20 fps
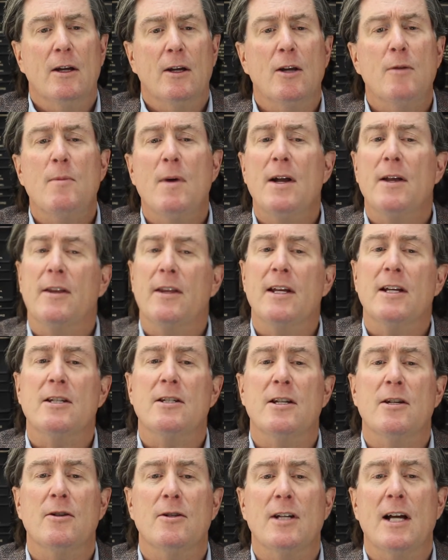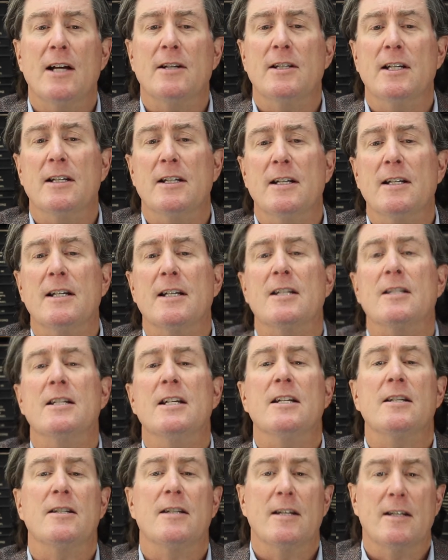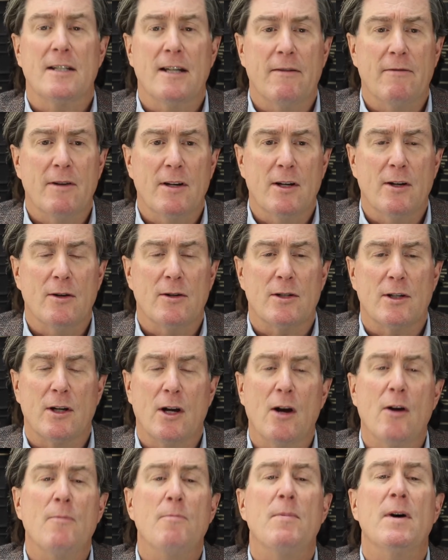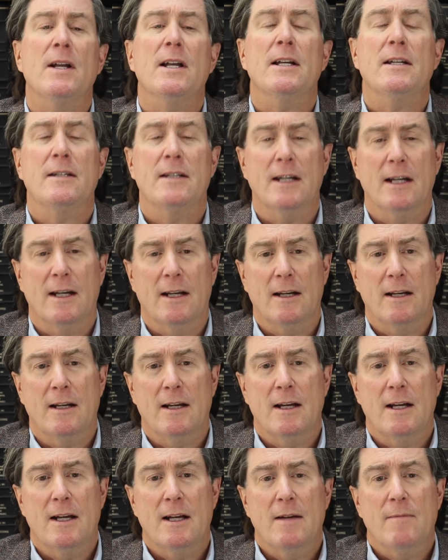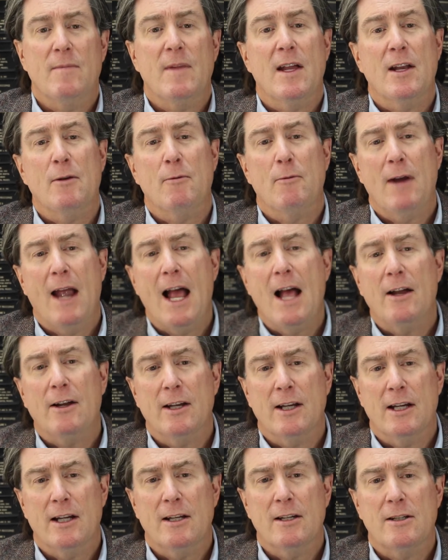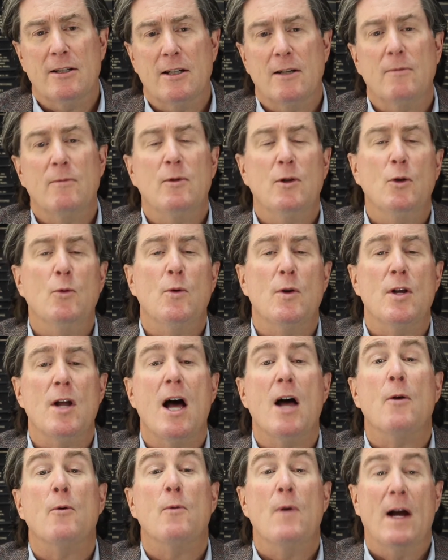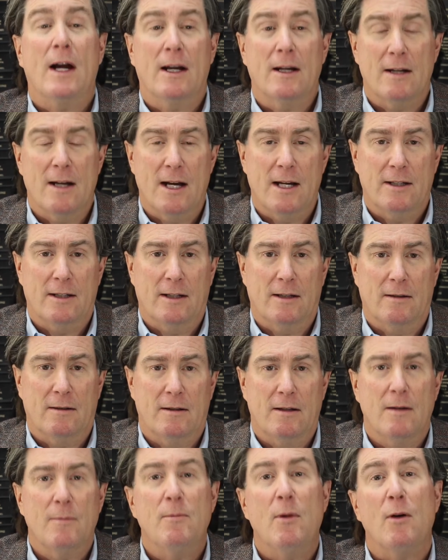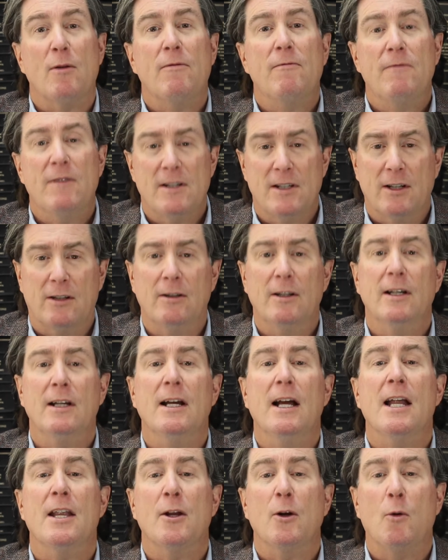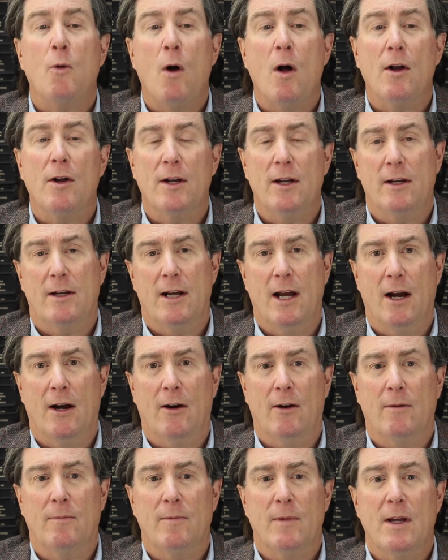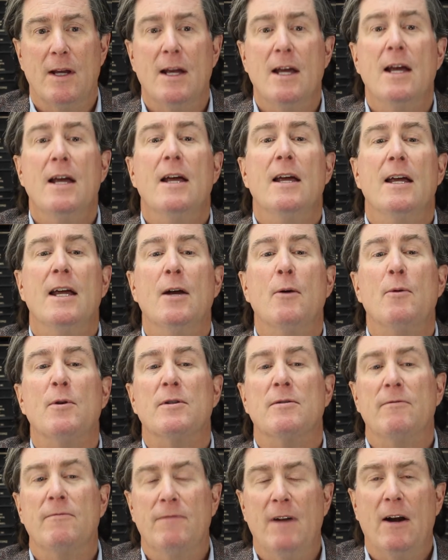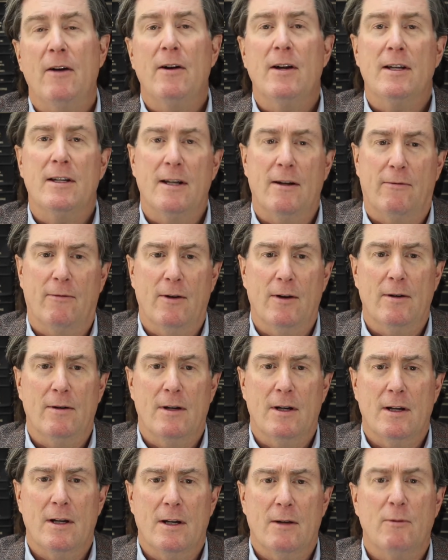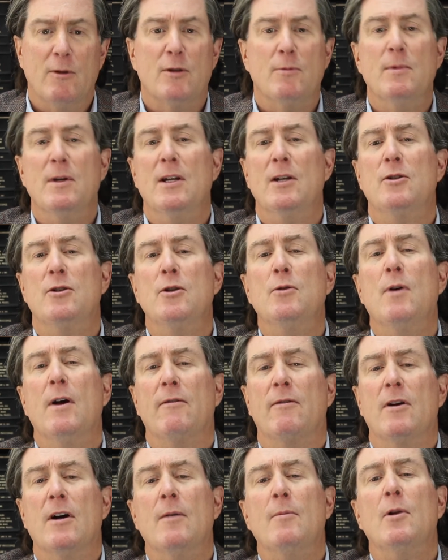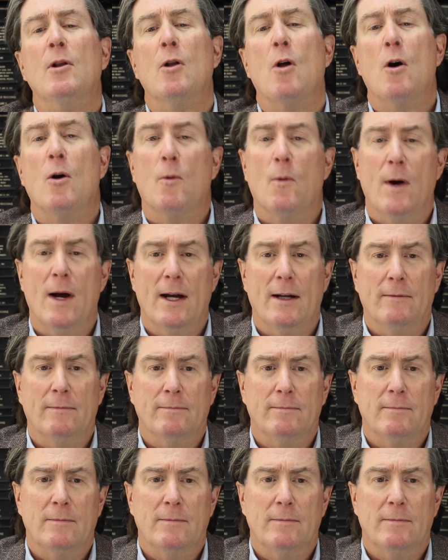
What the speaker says: You might think seniors housing didn't exist 70 years ago, but it did. And the reality is, you would not recognize it, both physically and the quality of care. It was very different, which means you have come a long way.